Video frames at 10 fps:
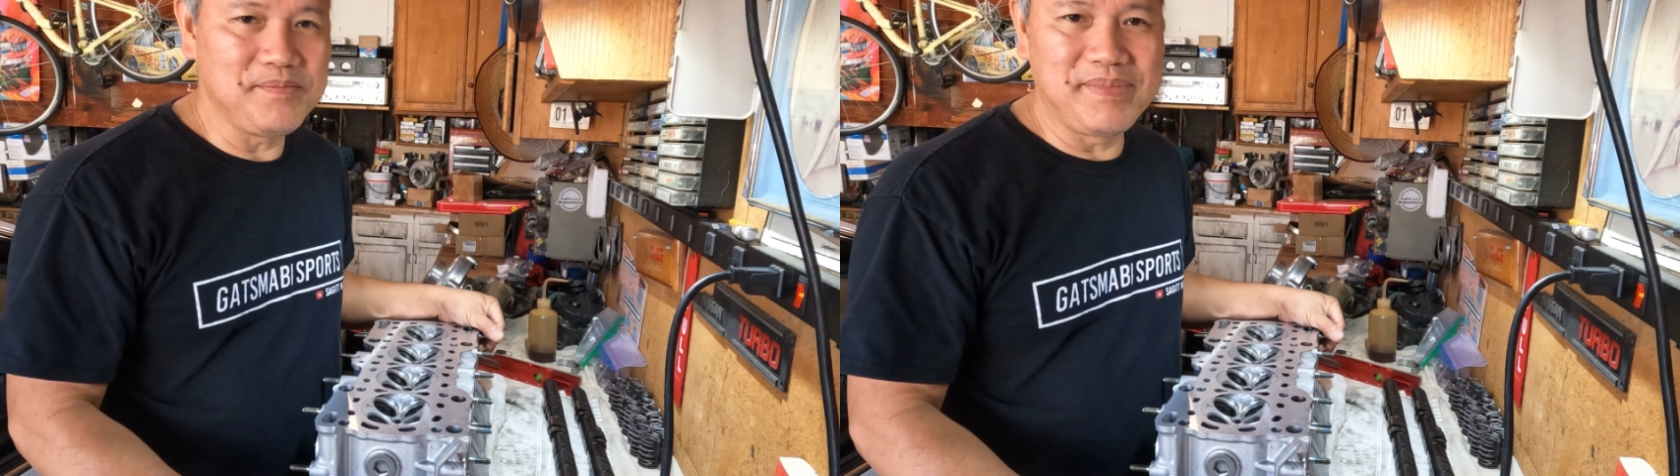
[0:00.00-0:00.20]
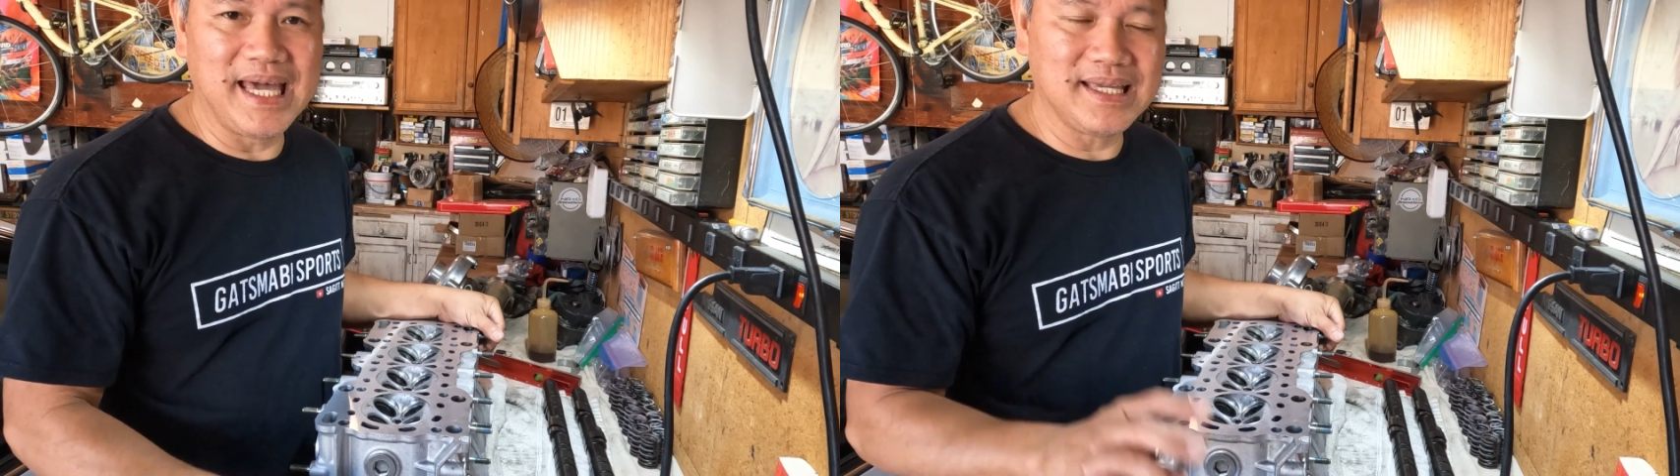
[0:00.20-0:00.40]

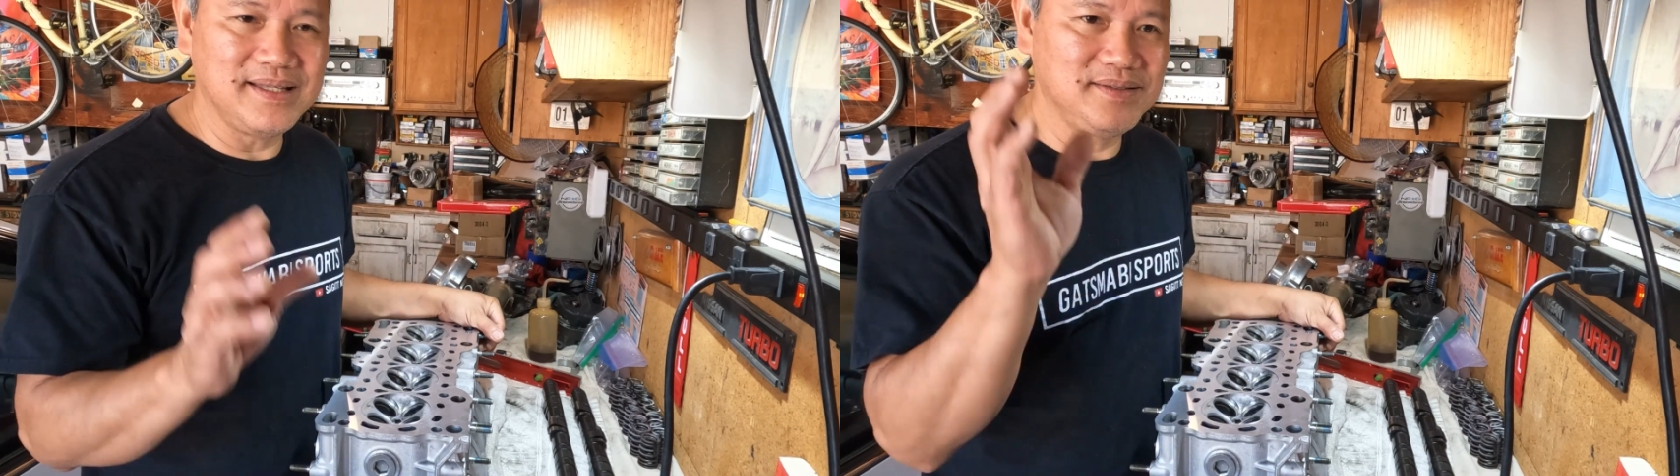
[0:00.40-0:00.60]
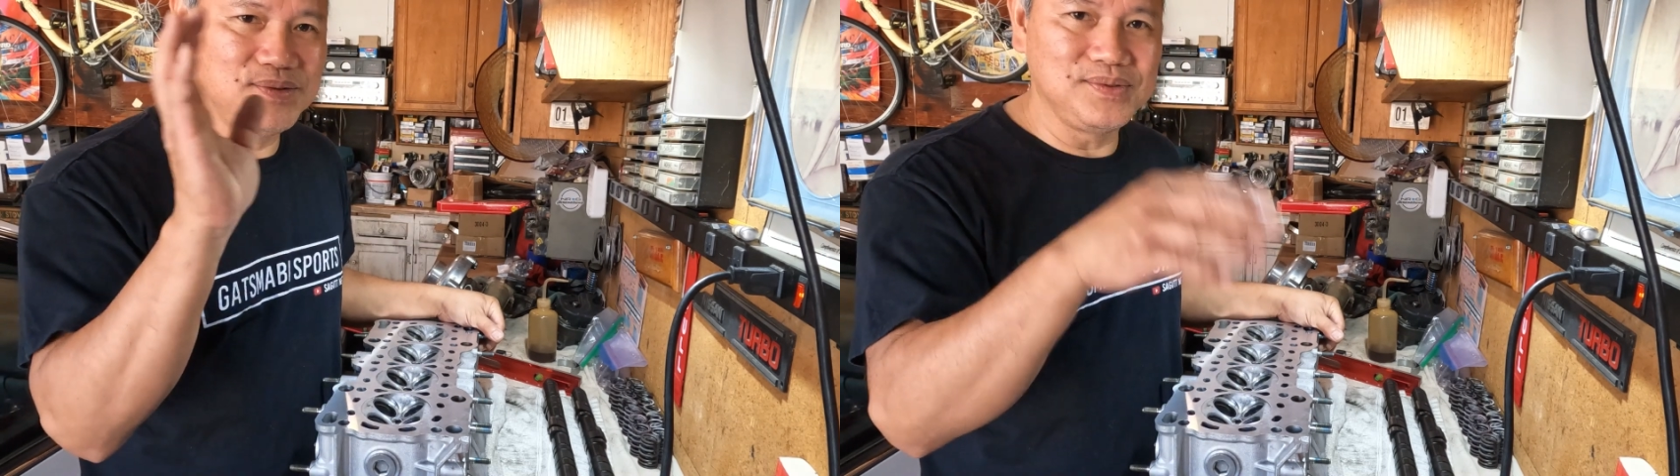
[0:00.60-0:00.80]
back
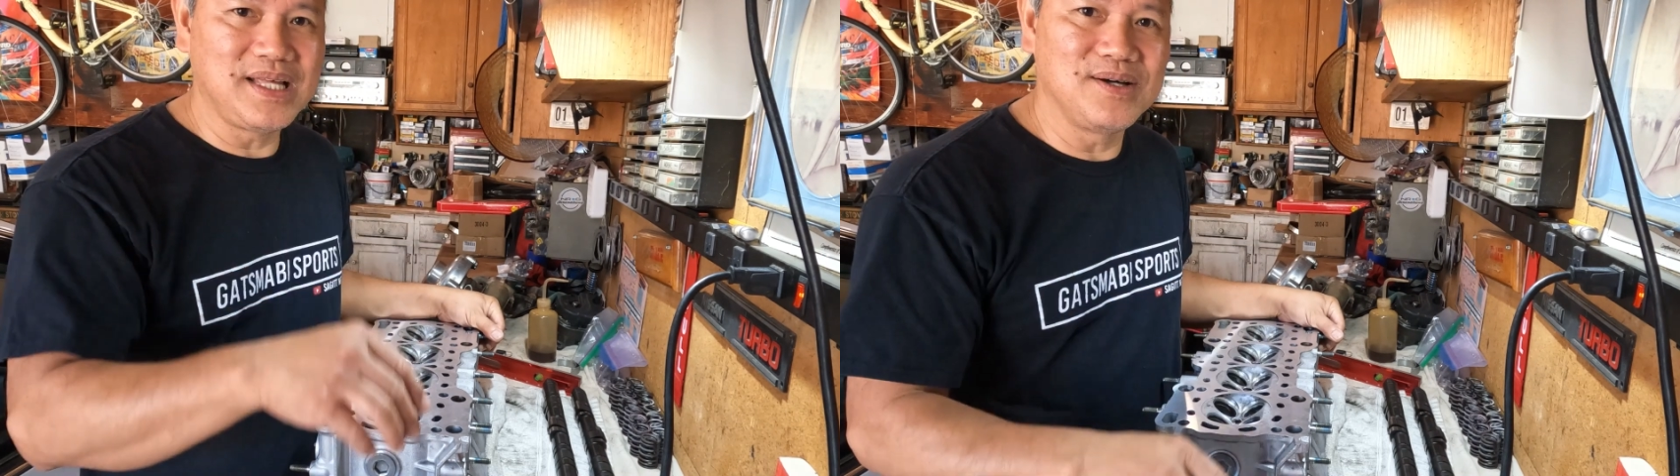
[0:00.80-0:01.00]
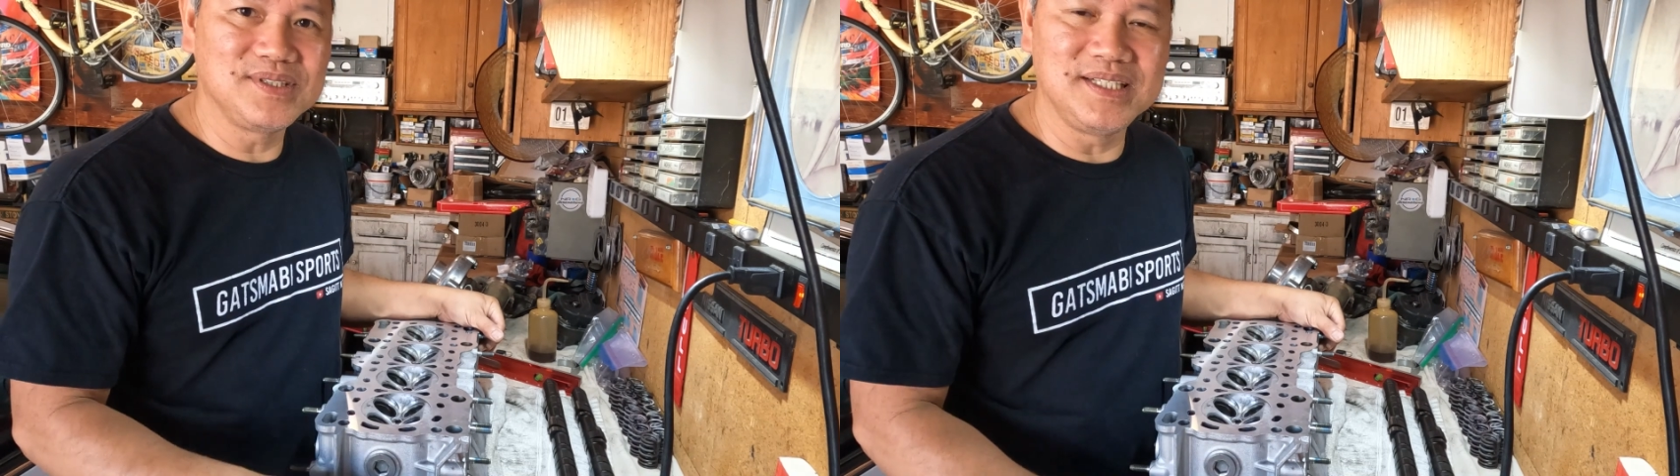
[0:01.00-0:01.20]
in
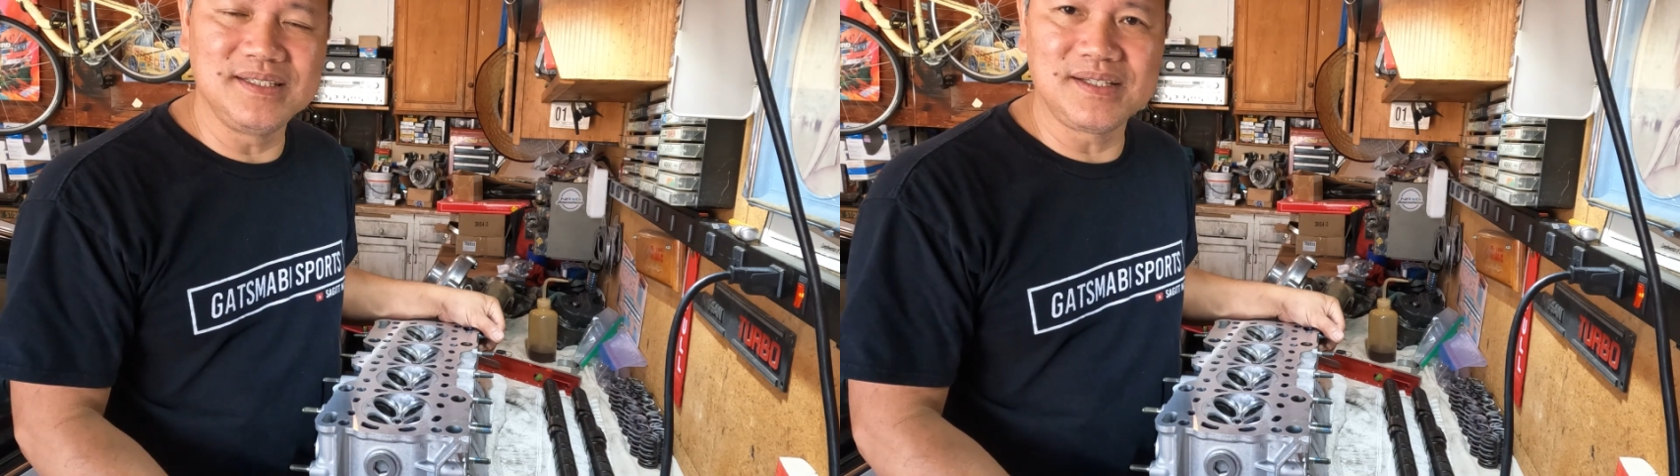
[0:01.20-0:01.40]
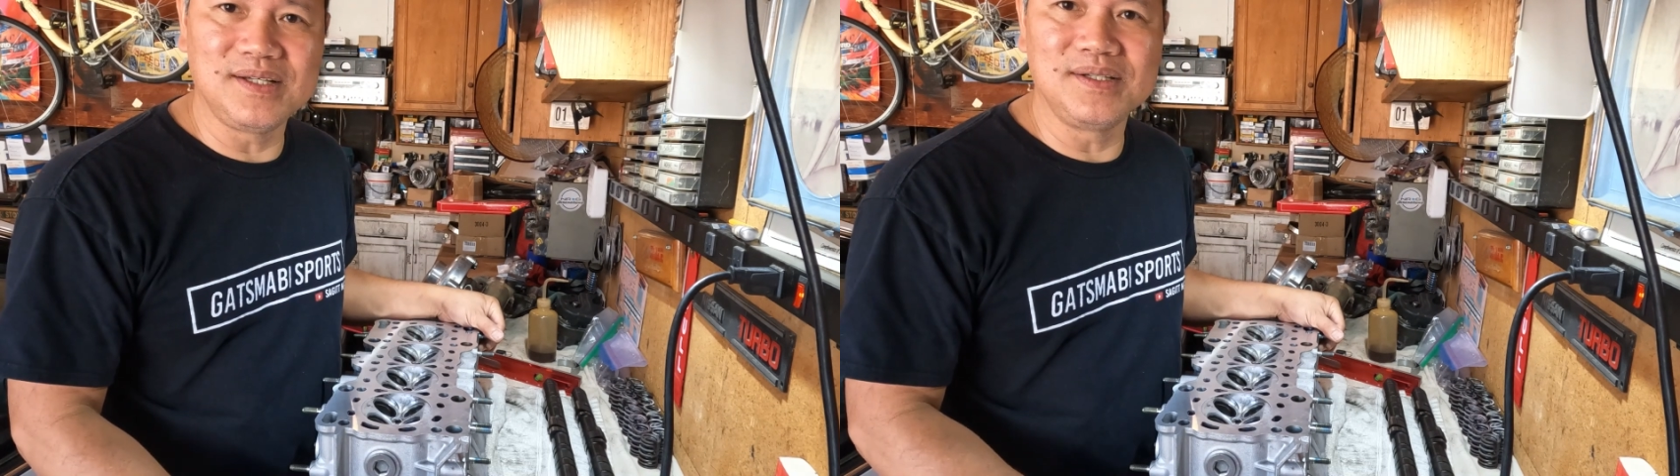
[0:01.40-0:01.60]
2003